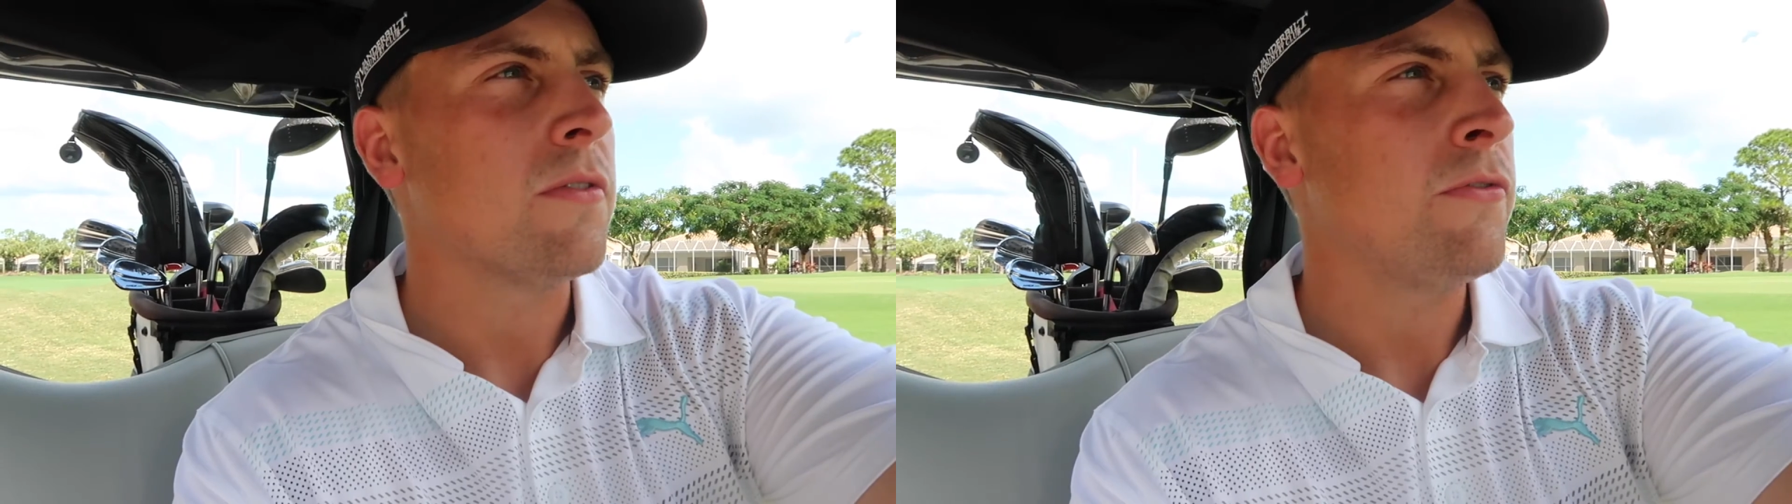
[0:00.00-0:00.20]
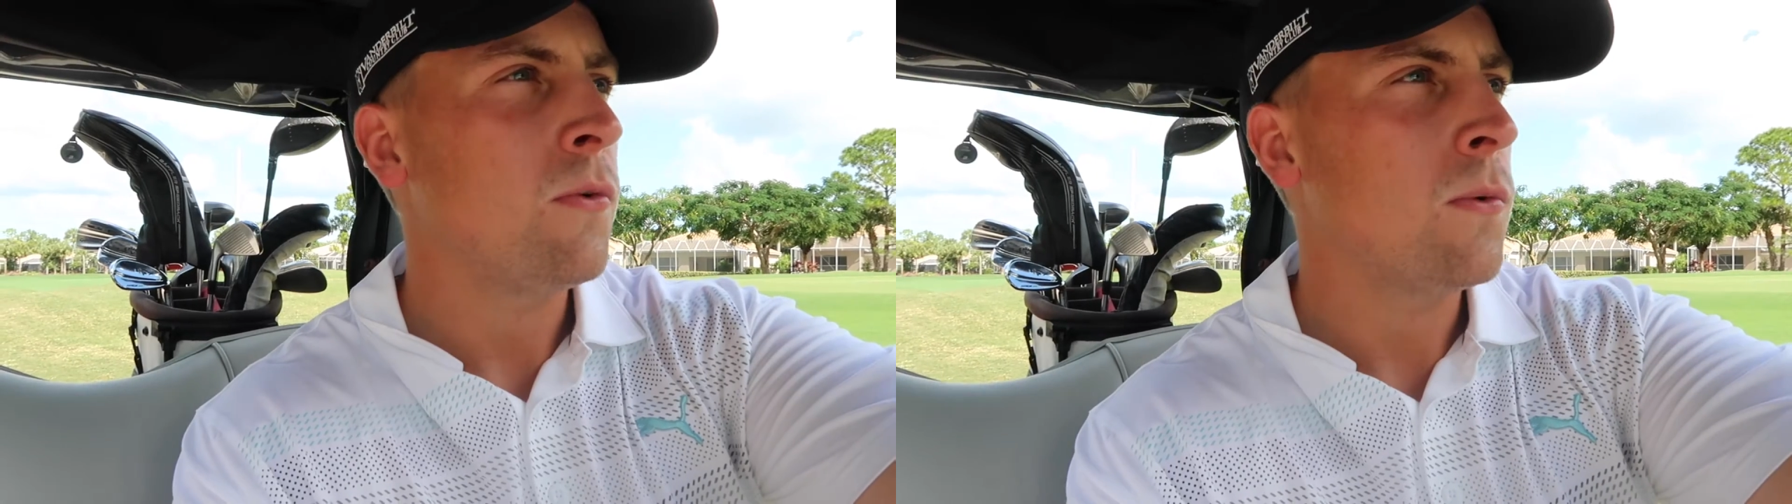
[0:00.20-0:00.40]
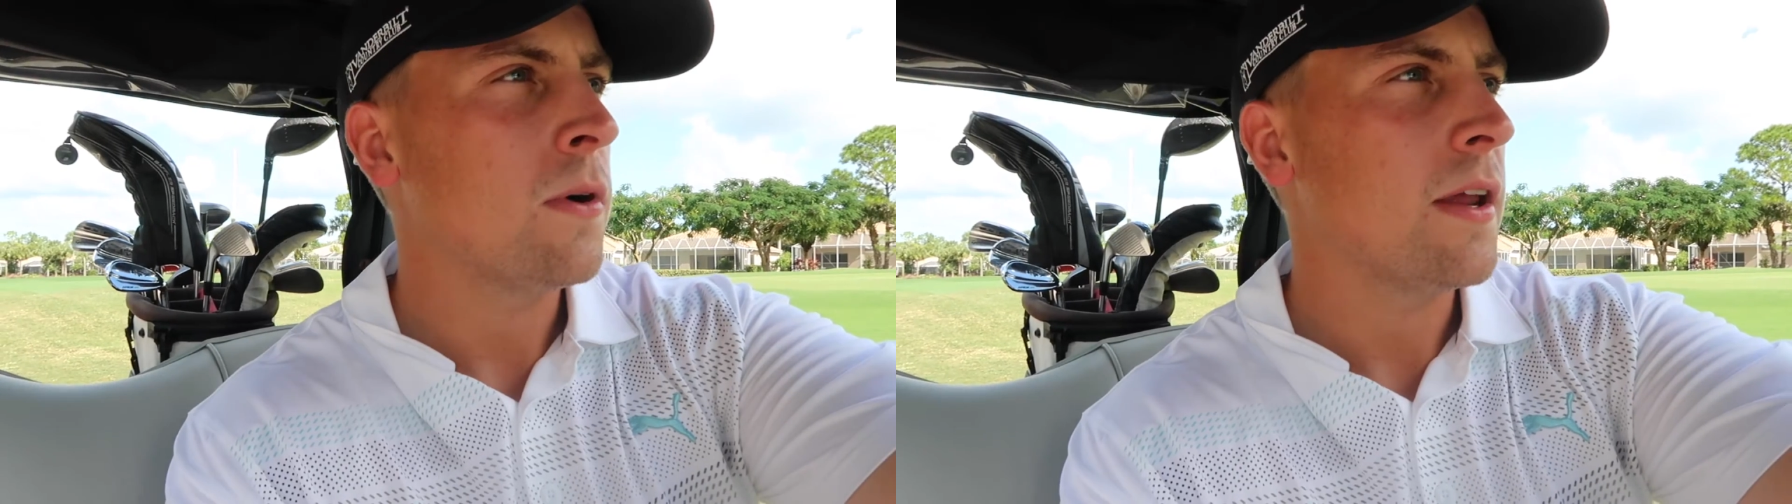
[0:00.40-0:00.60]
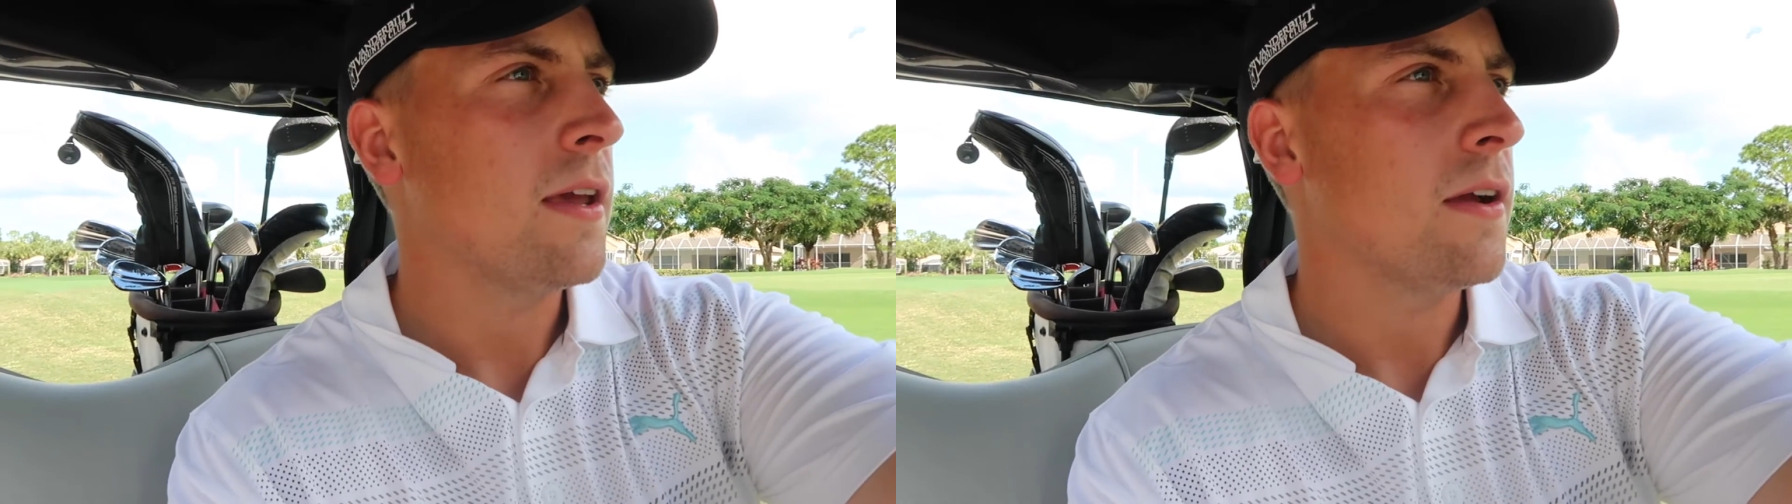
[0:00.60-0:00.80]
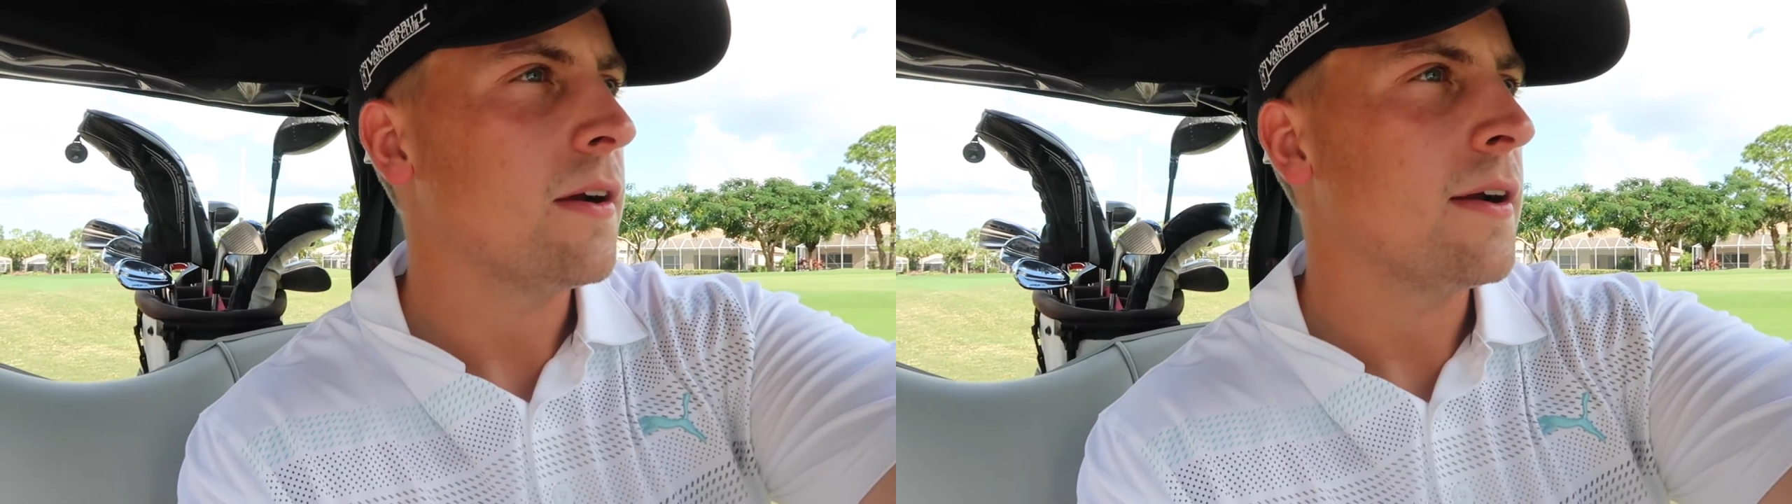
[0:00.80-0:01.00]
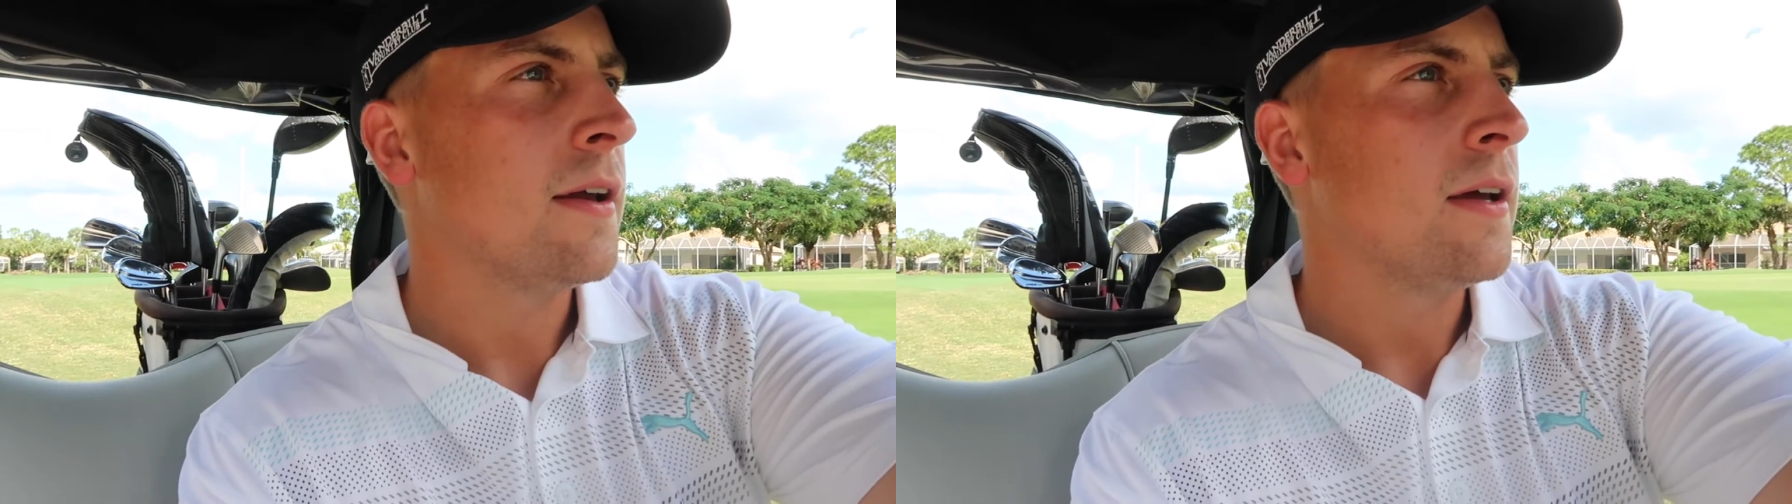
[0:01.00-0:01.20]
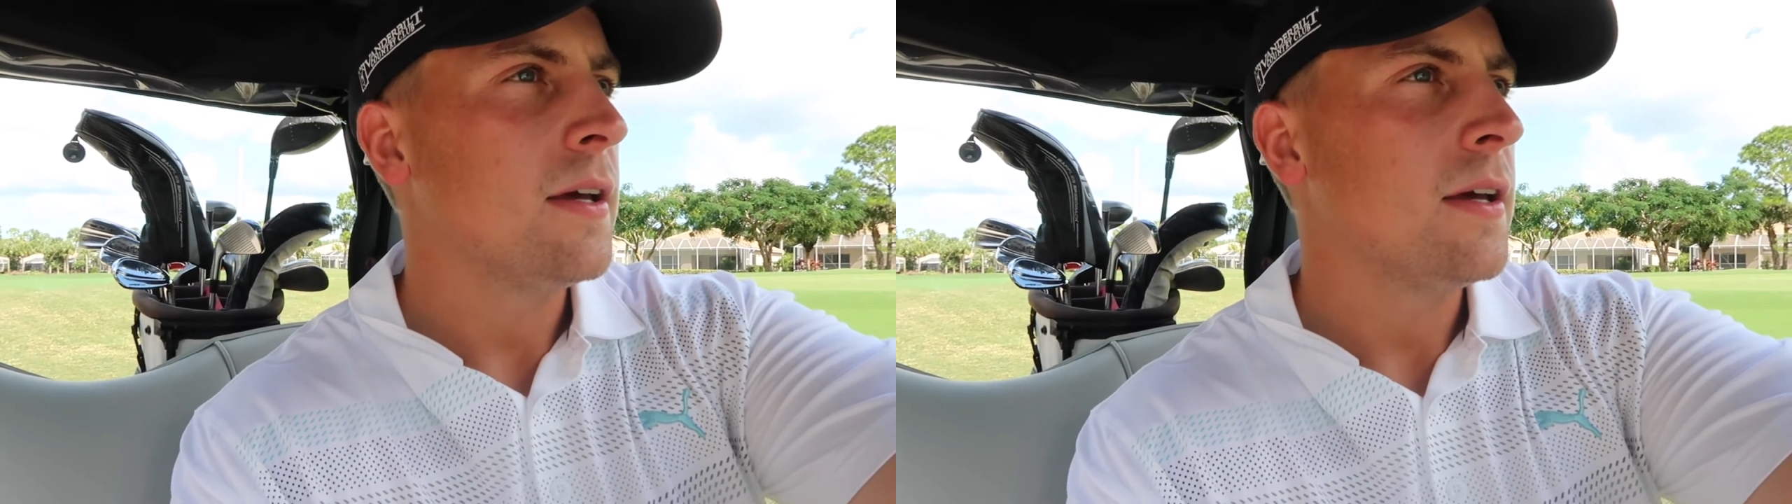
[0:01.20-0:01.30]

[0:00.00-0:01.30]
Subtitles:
4 here.